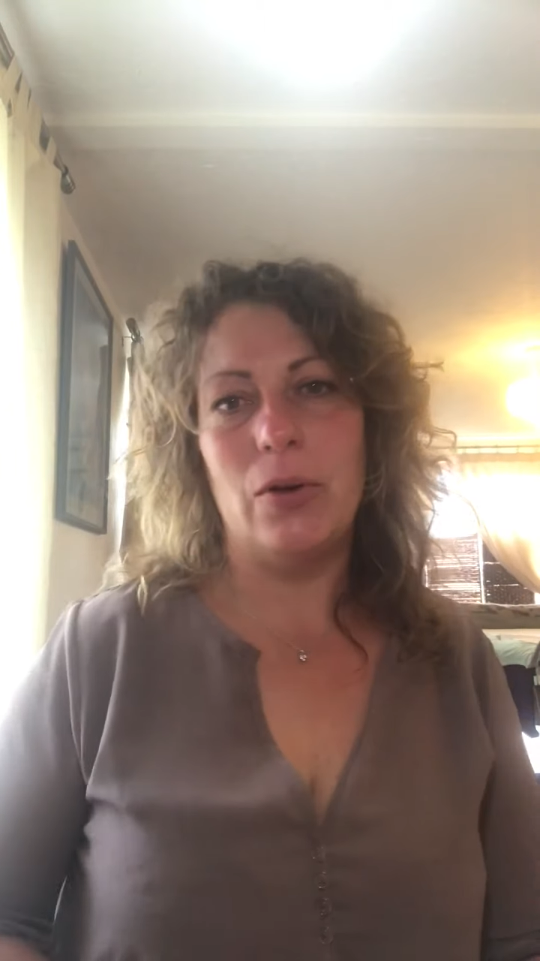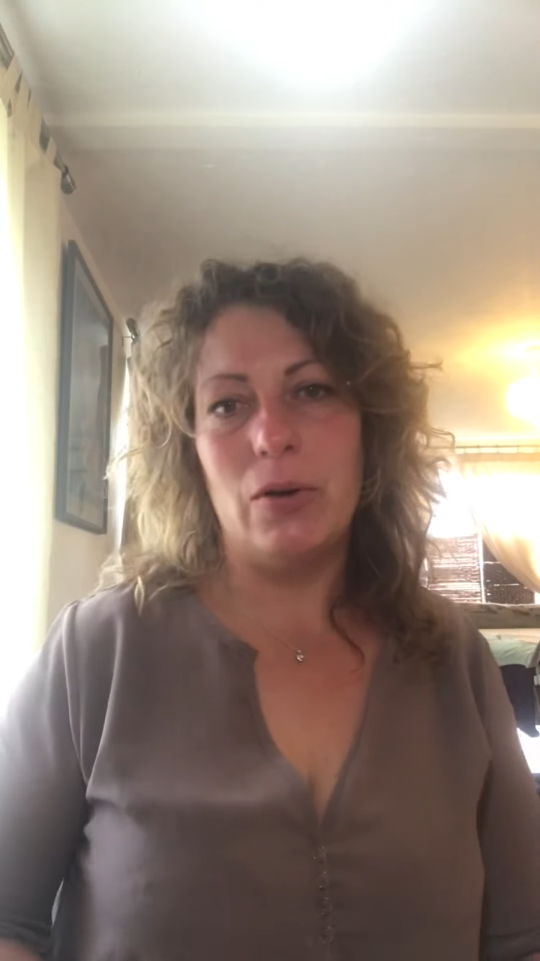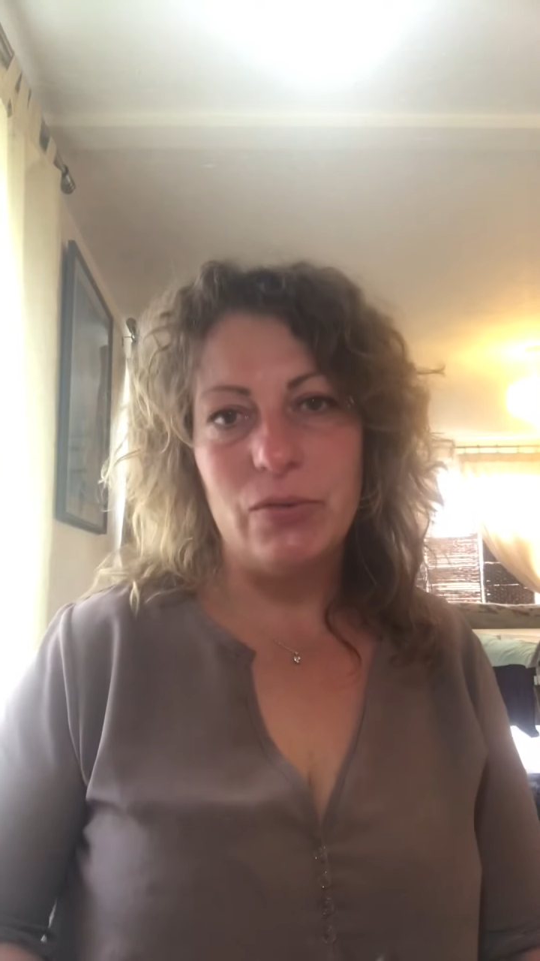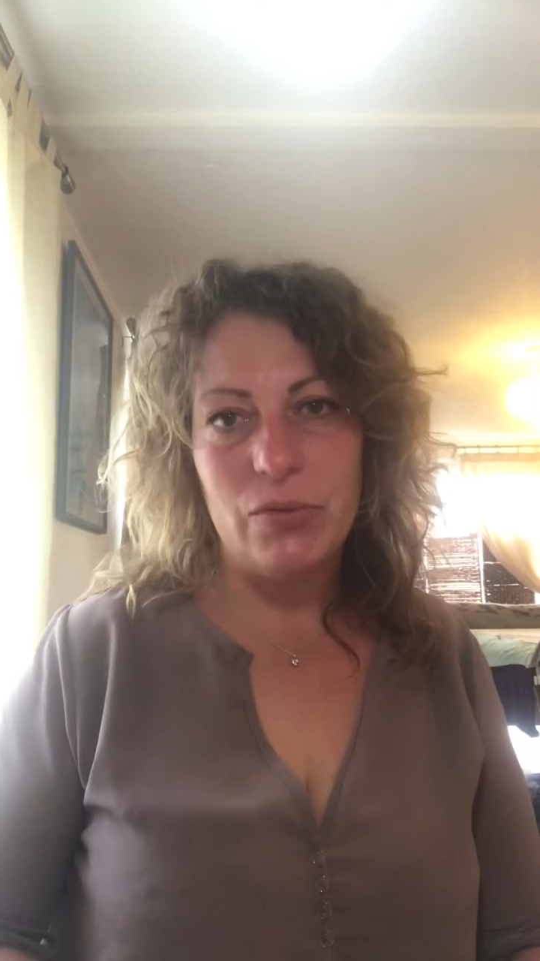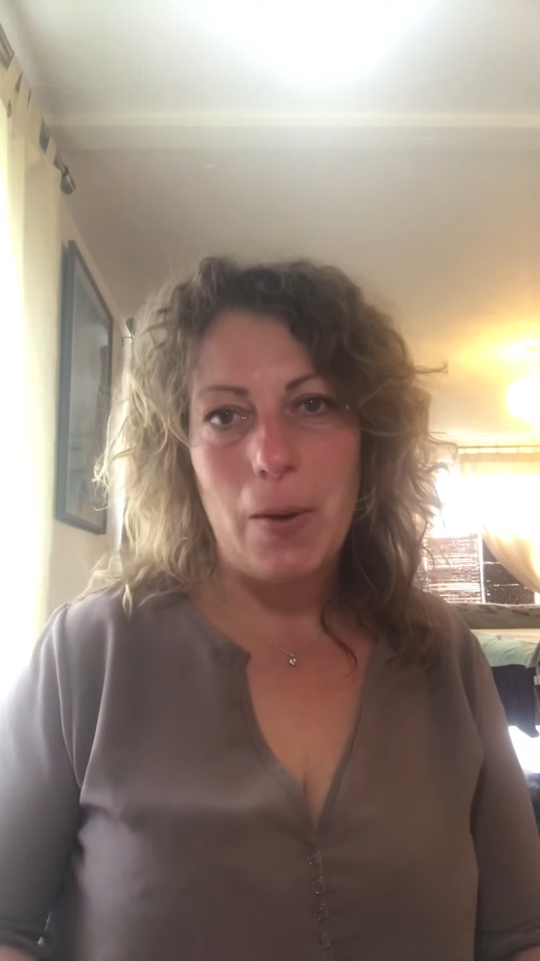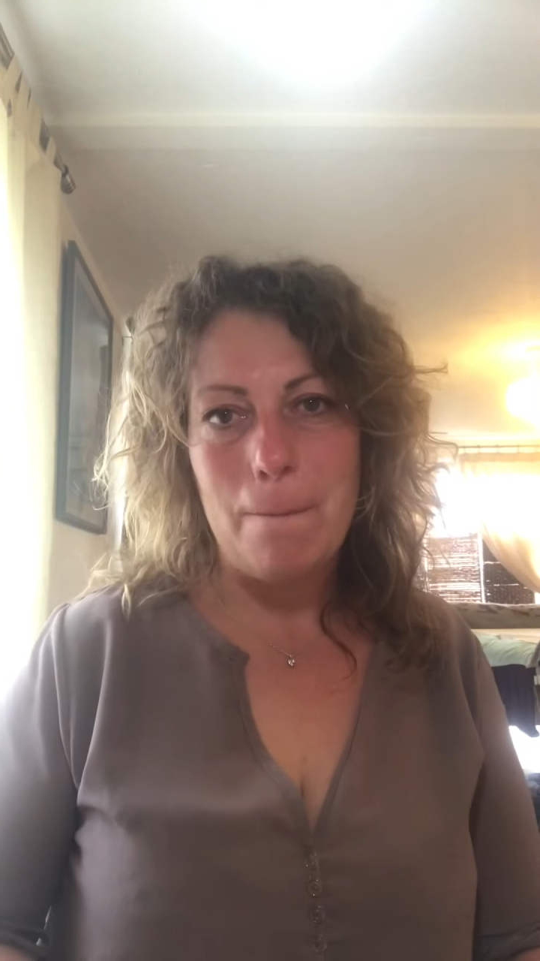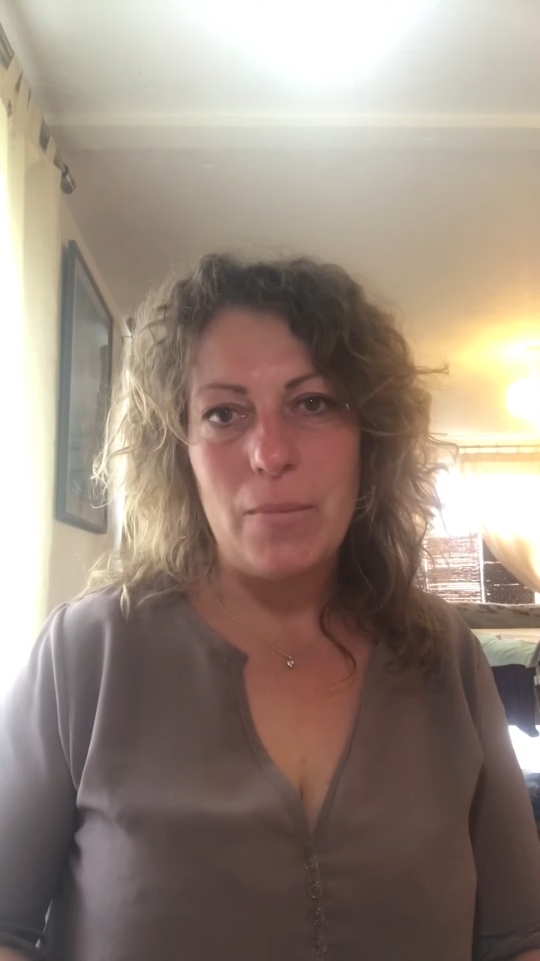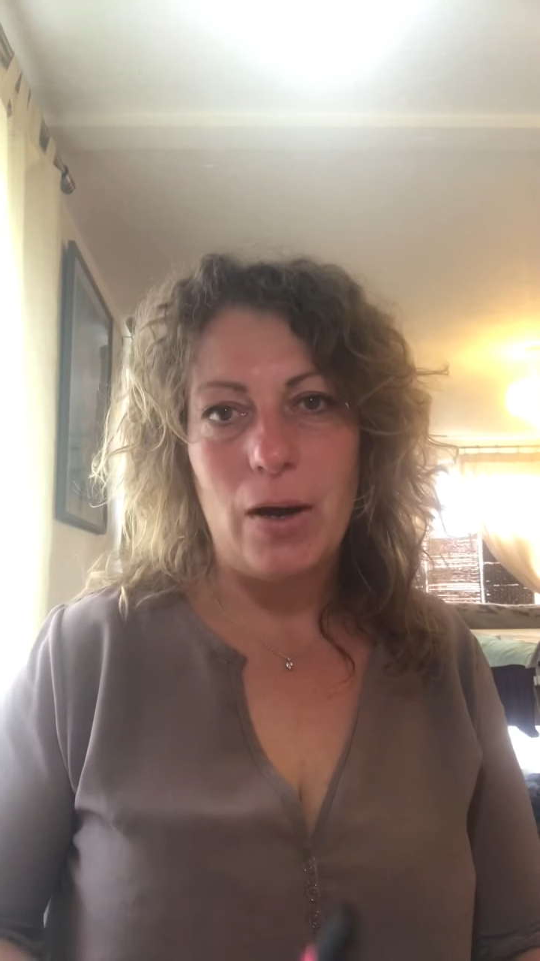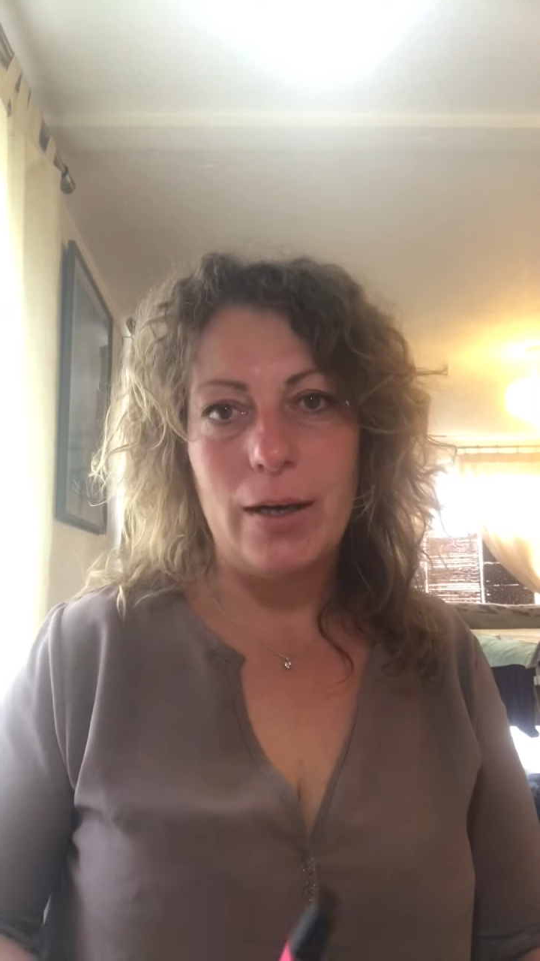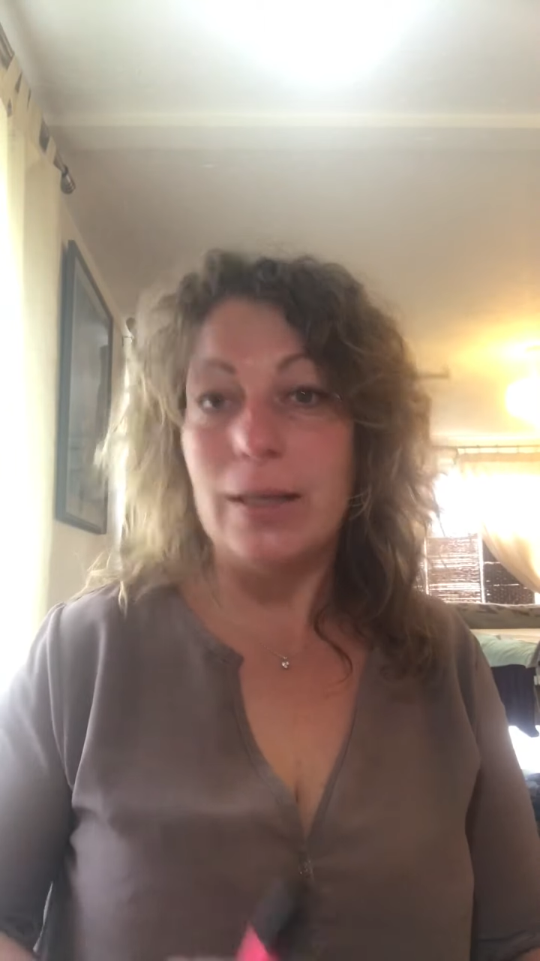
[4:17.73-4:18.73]
of
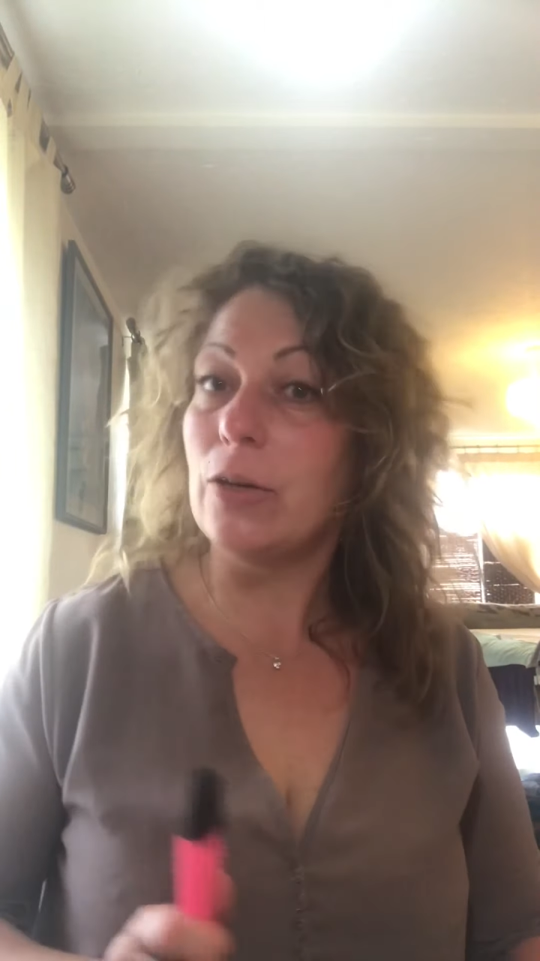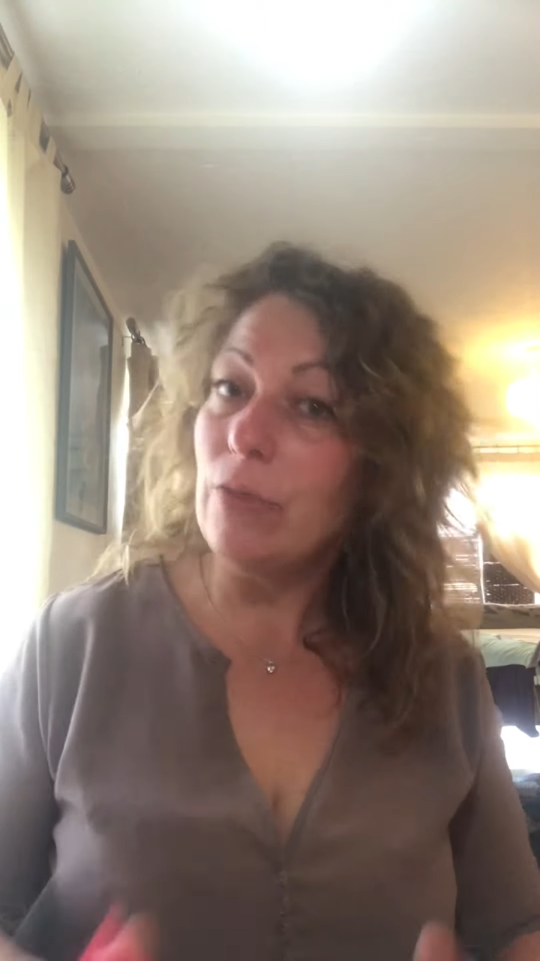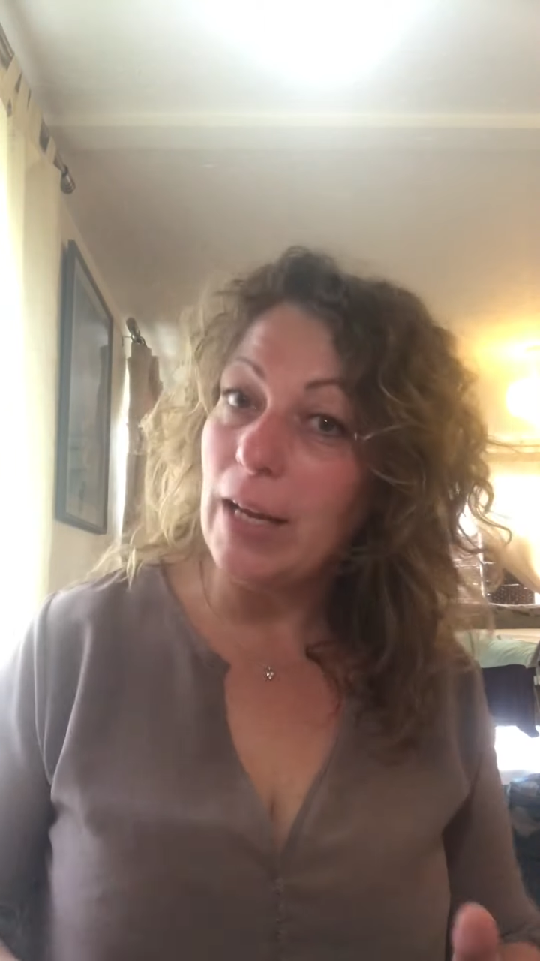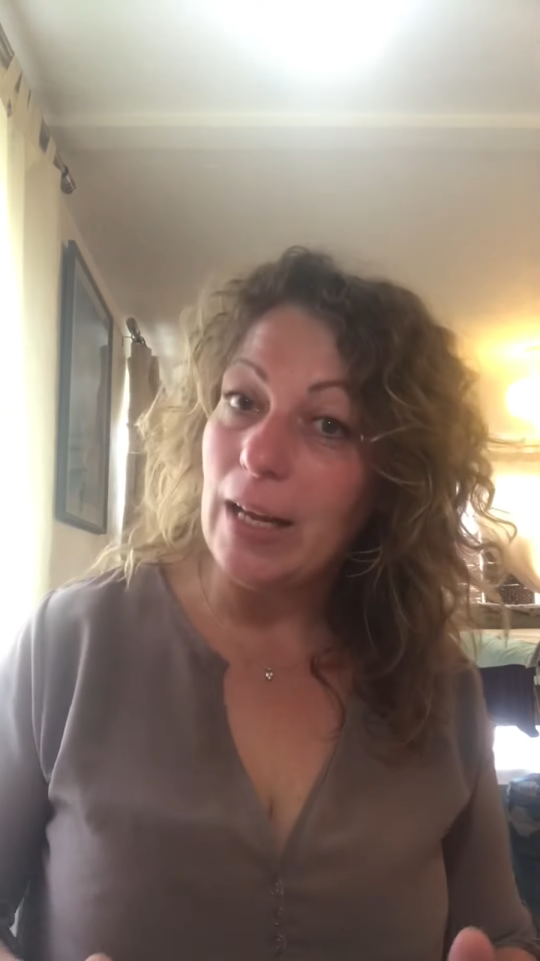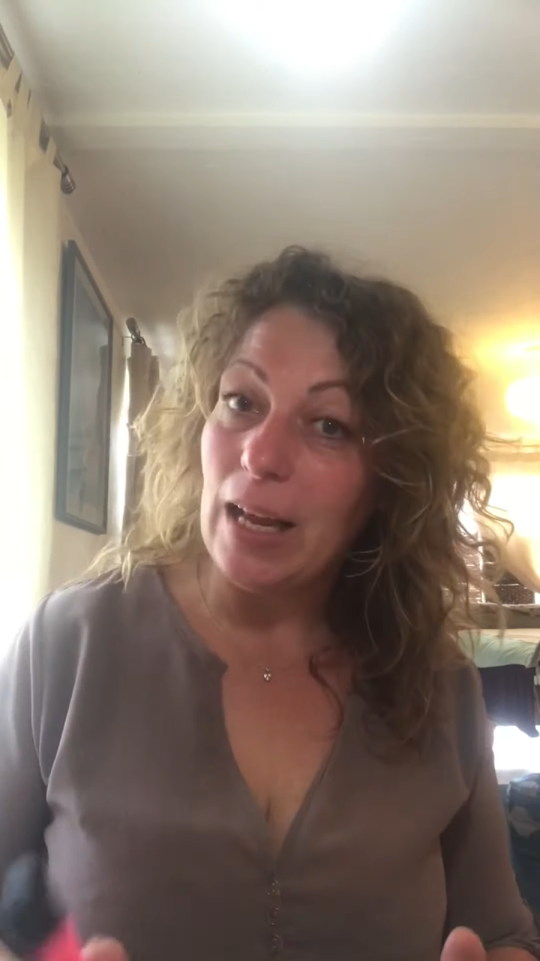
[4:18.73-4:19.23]
my career,